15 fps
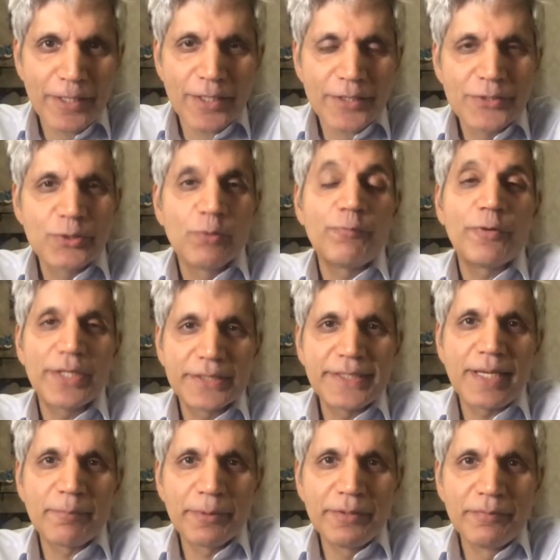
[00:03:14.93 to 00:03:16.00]
So, for
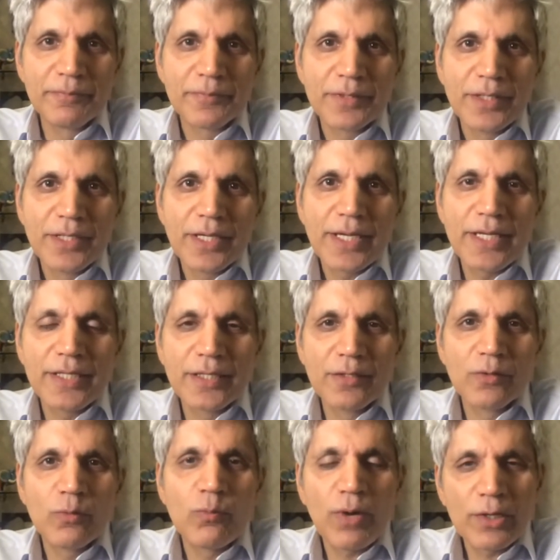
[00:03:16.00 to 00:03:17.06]
example,
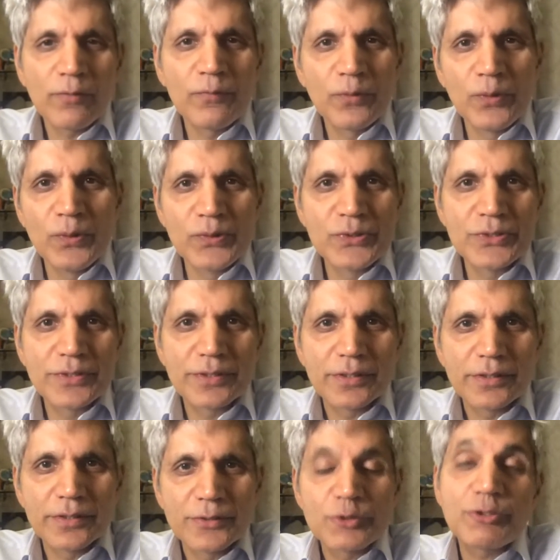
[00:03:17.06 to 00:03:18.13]
in one of those
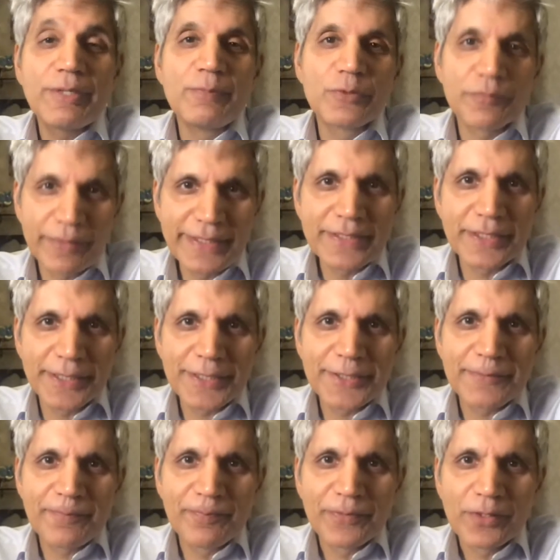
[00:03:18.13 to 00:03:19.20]
streams of
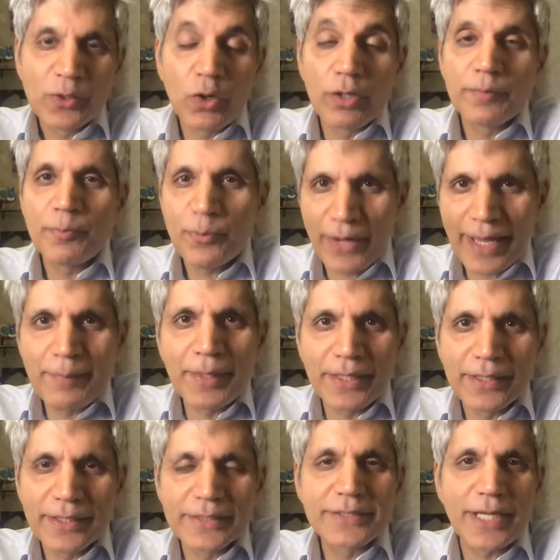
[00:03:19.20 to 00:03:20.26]
research called
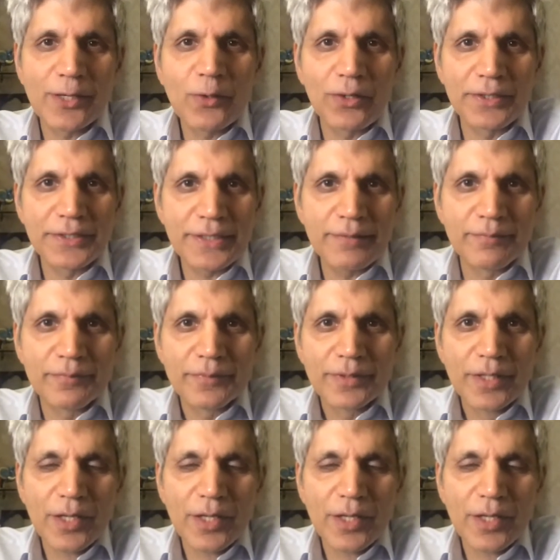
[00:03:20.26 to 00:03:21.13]
priming in psychology,